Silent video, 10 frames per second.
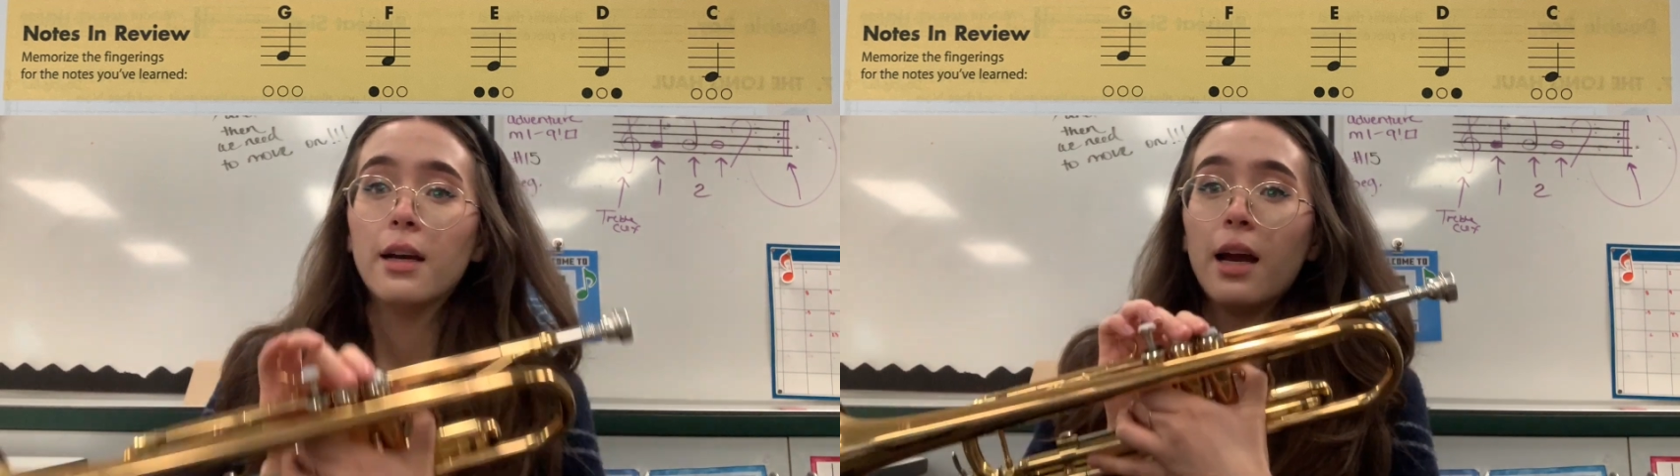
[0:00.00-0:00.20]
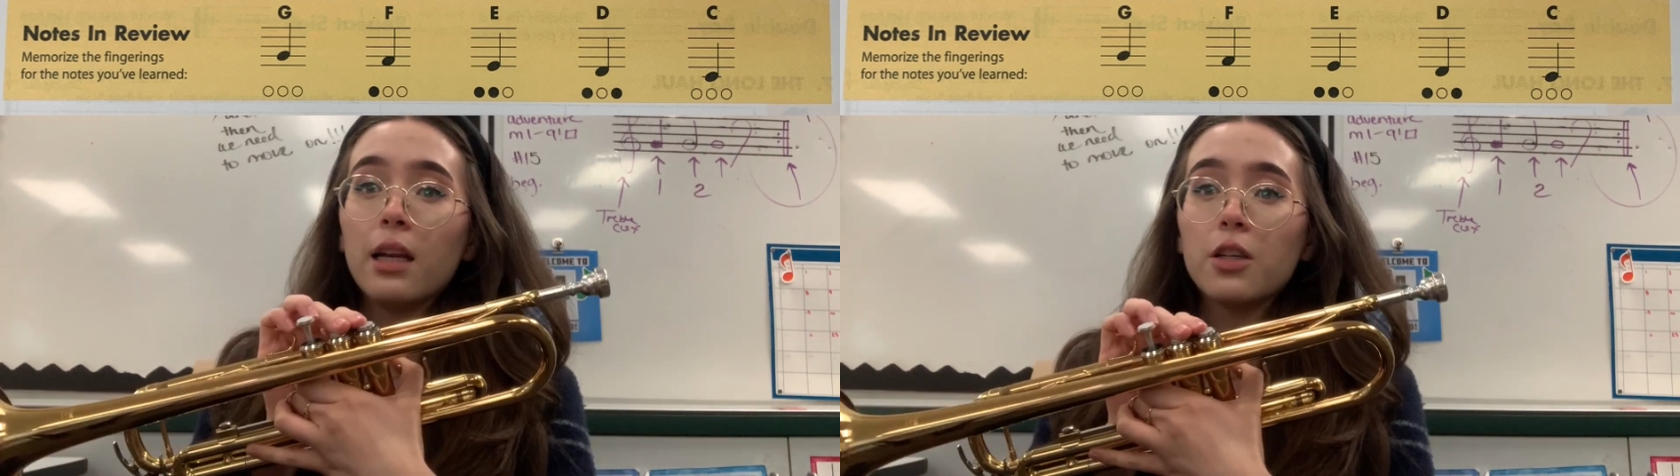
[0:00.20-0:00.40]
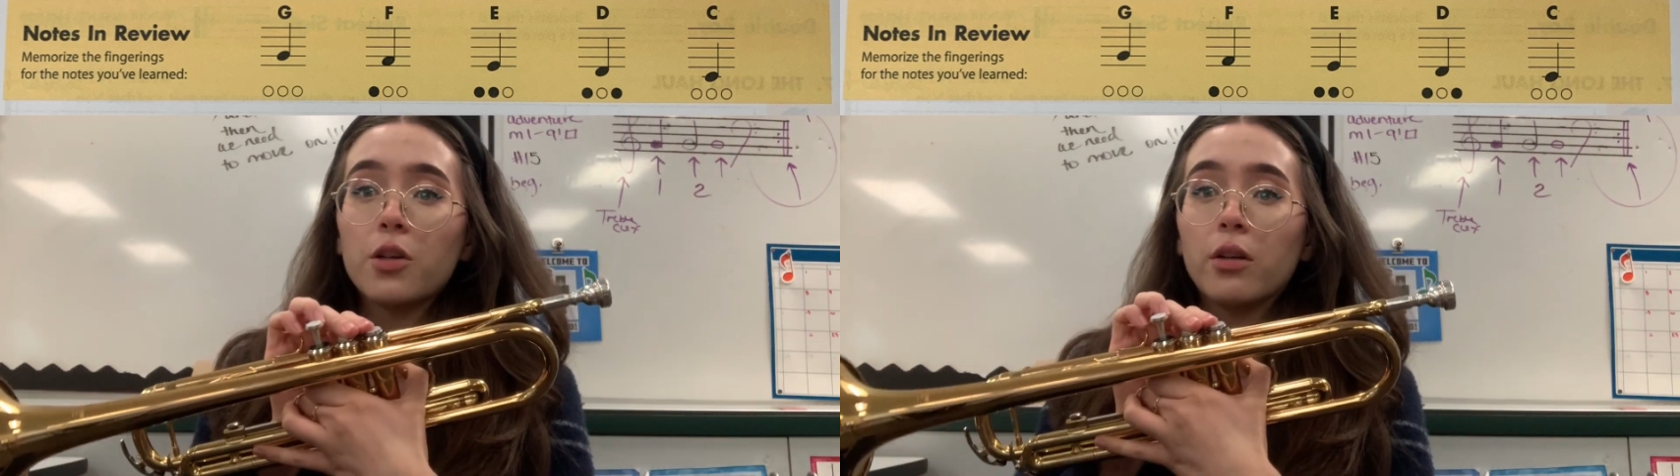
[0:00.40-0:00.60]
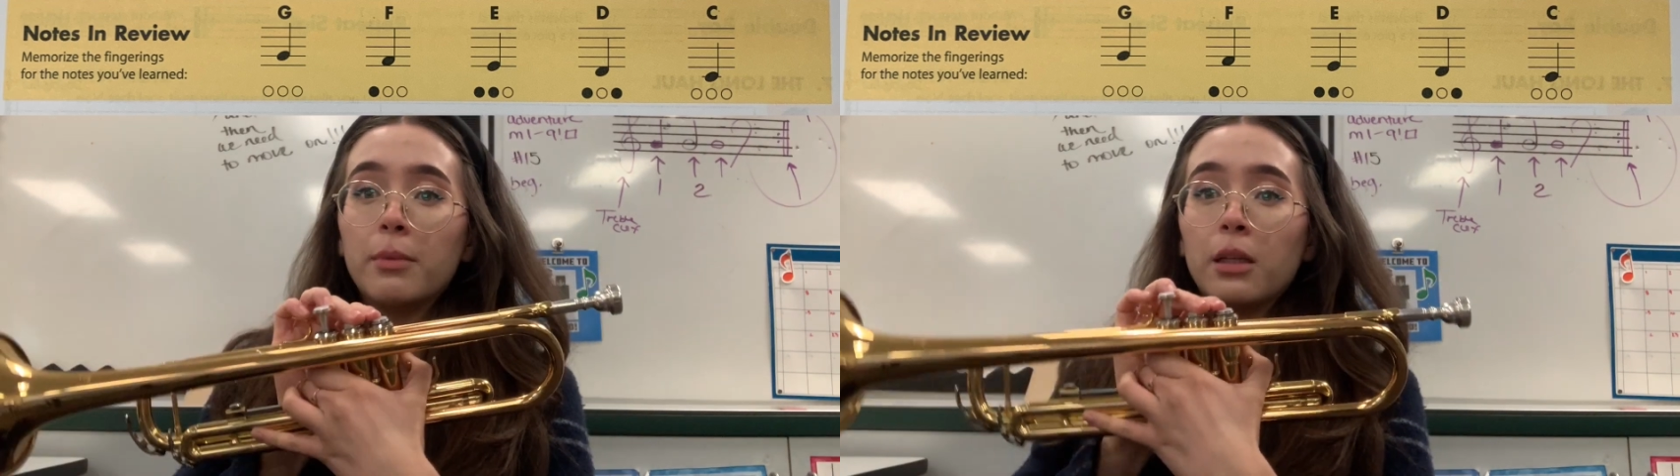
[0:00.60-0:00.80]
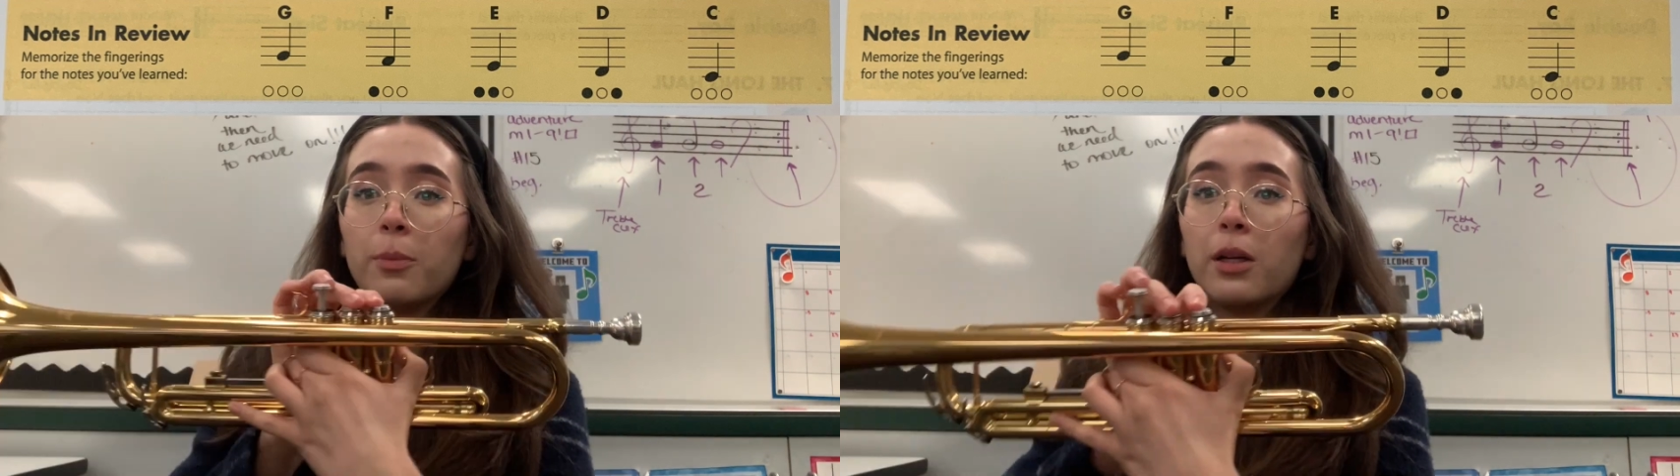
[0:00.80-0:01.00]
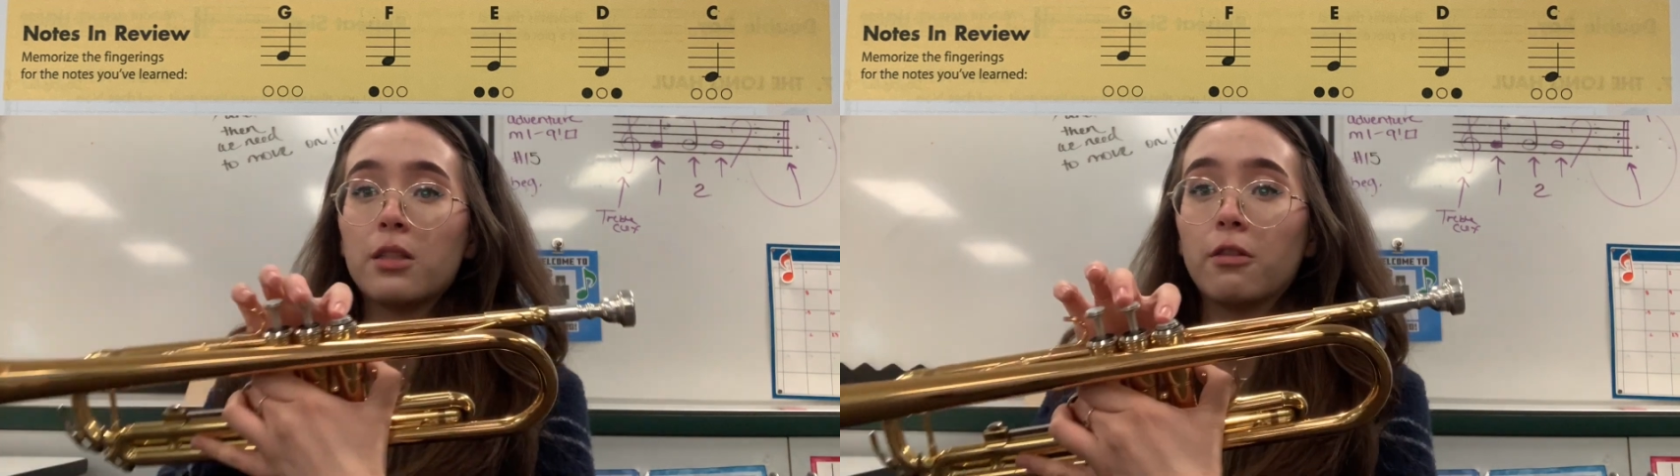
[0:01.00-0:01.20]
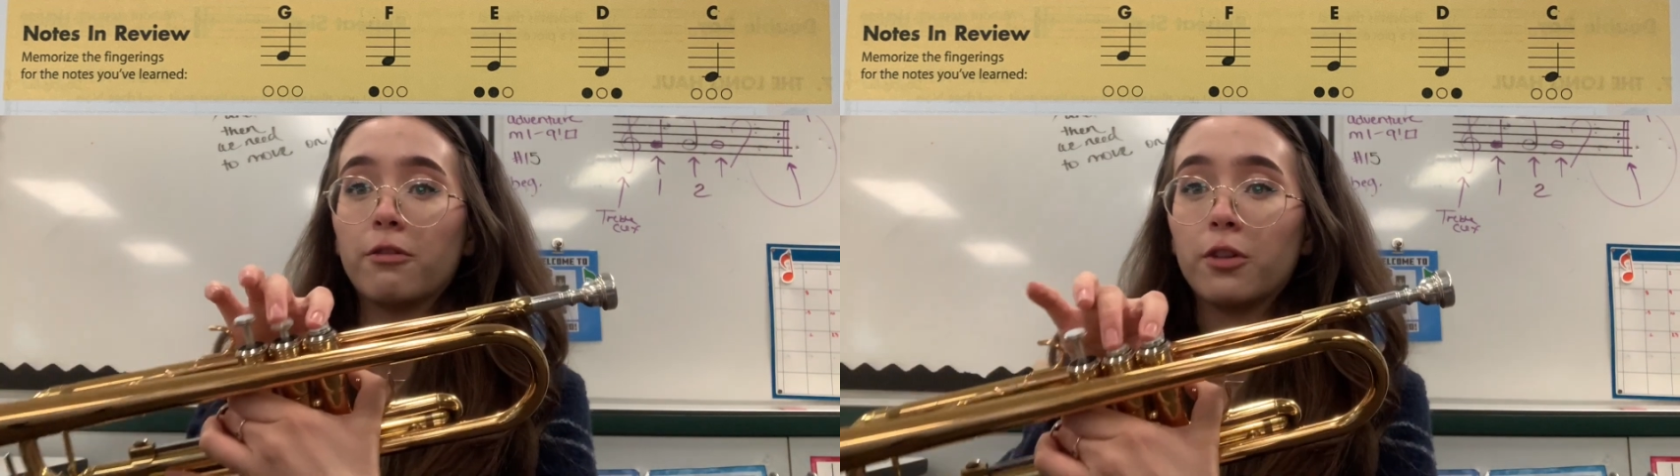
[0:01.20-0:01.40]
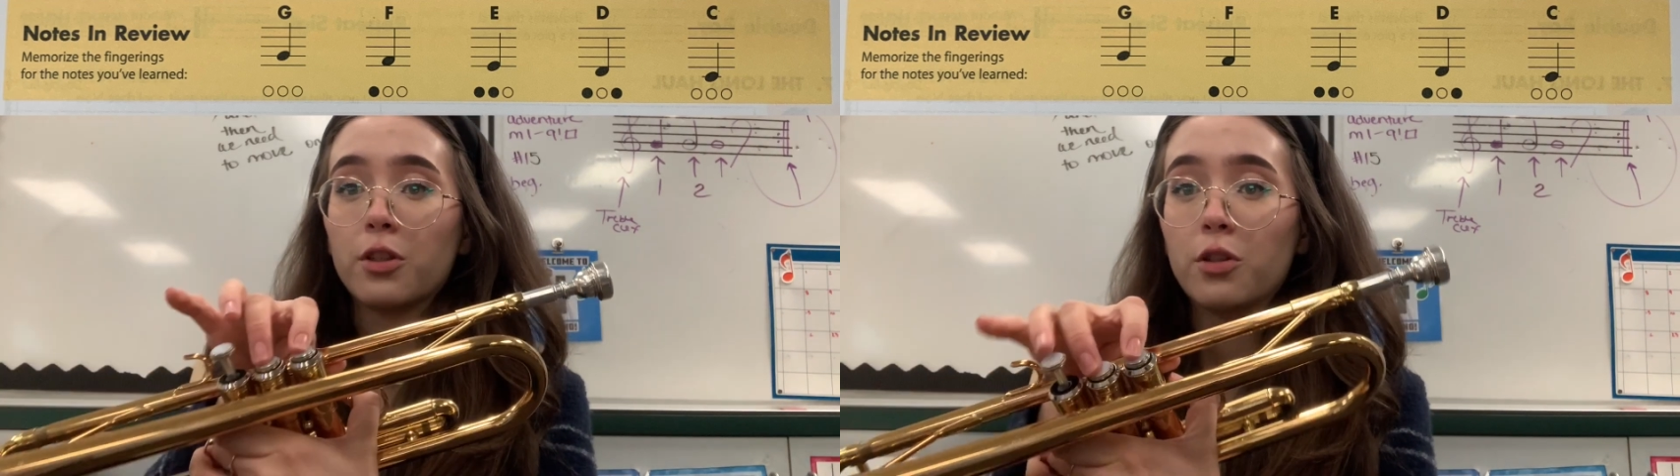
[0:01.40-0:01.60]
And it's showing me to press the
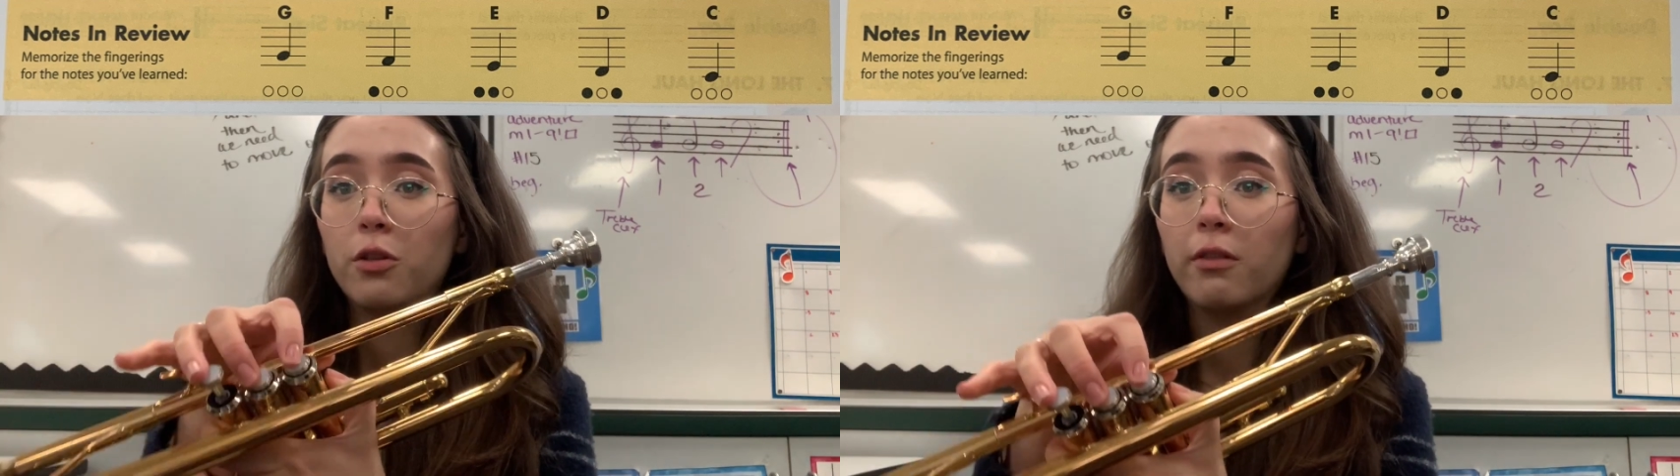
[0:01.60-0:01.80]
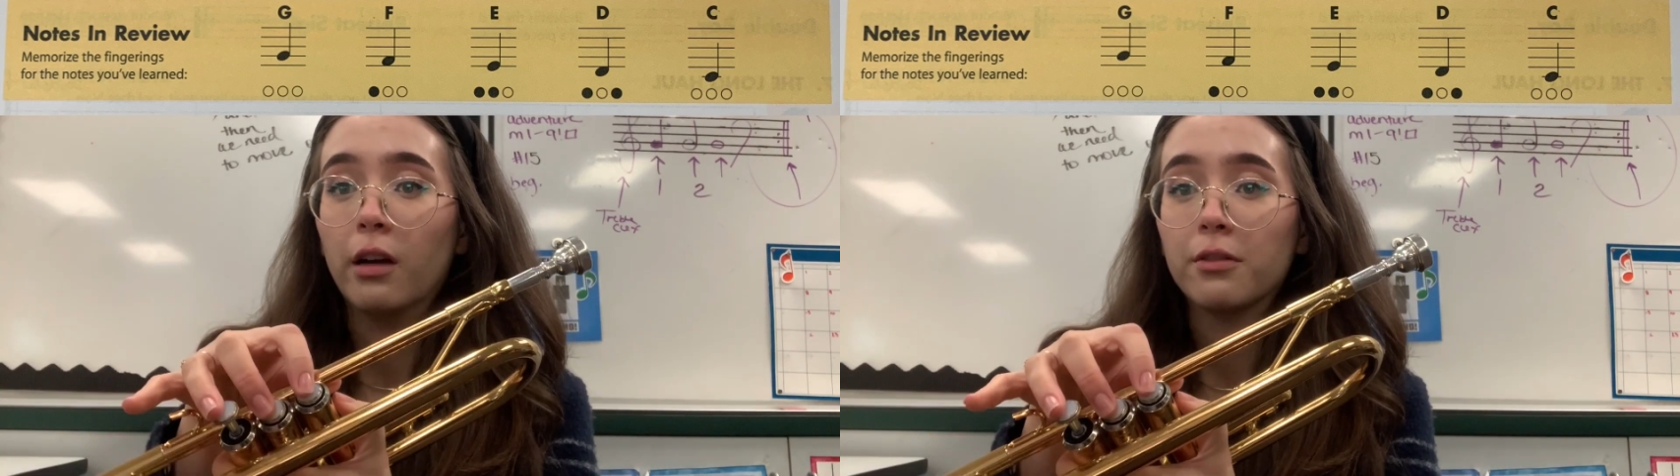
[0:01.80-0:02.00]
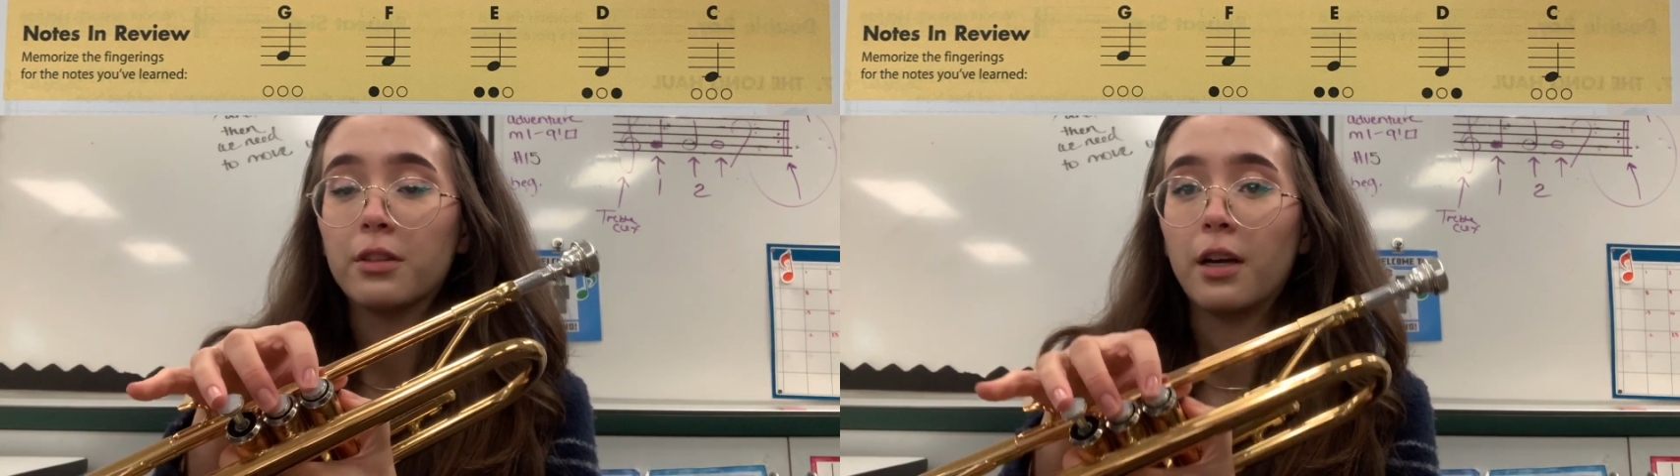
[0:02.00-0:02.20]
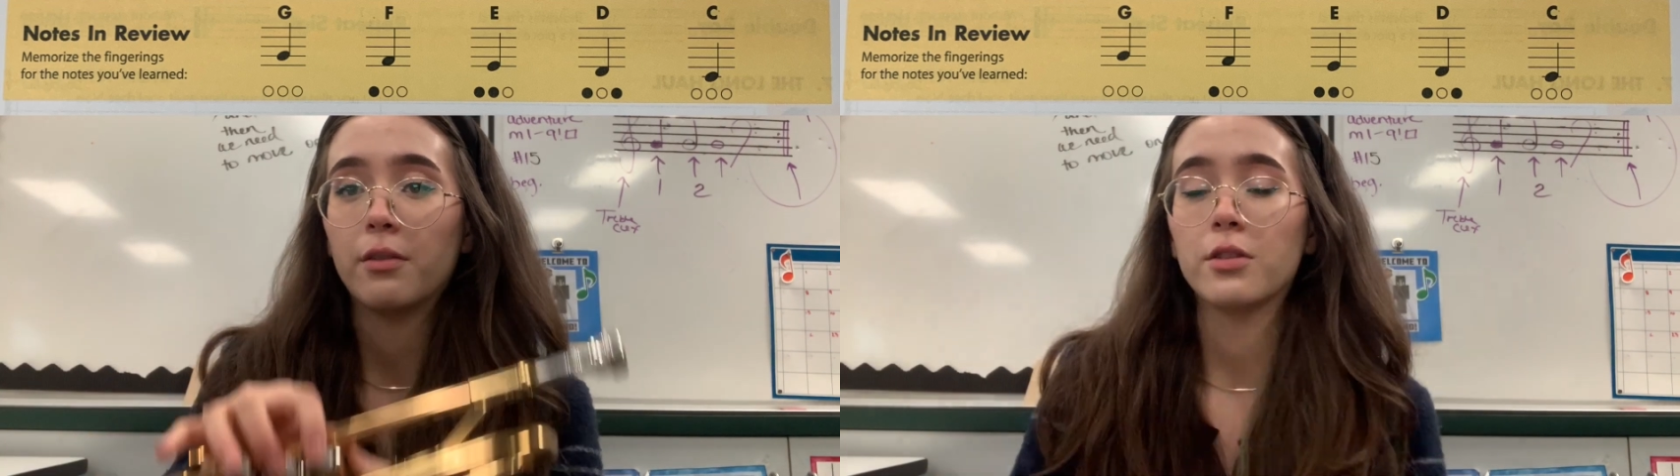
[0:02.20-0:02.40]
first 2 vowels down.